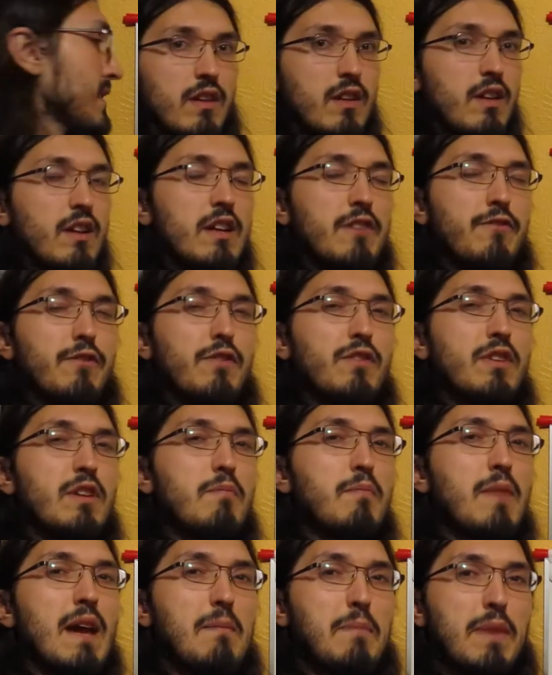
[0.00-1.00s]
All right, if we were to
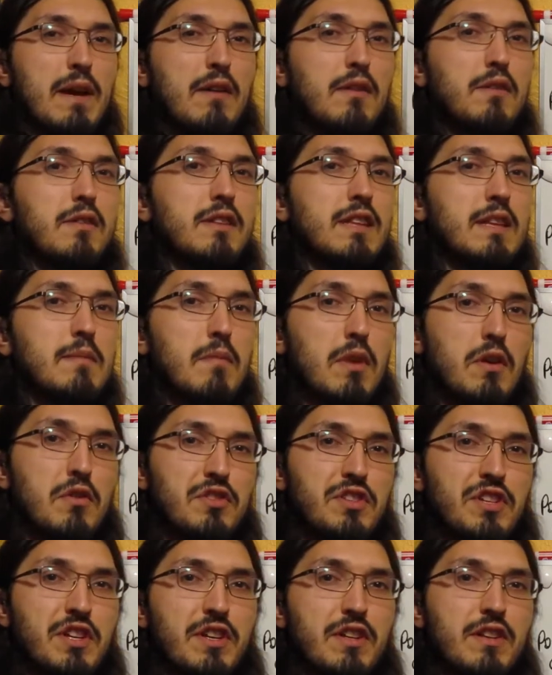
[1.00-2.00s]
map out the
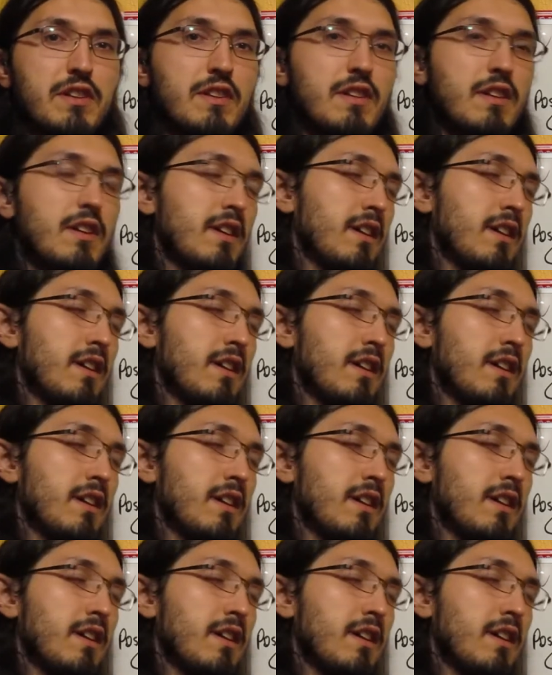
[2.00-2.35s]
motion